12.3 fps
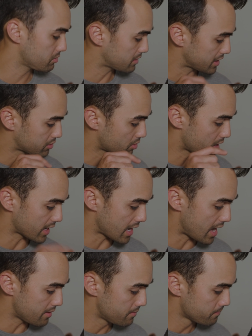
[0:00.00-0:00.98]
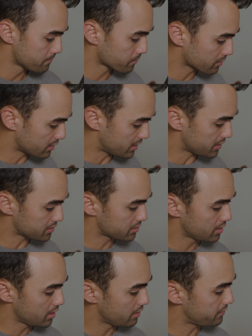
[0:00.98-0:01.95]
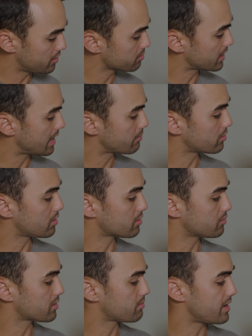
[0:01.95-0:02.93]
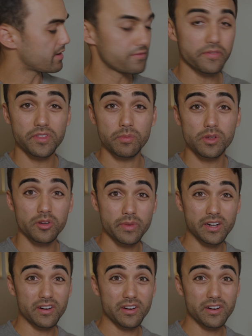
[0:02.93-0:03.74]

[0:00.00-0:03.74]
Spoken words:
That's where I got this film camera along with my 50mm.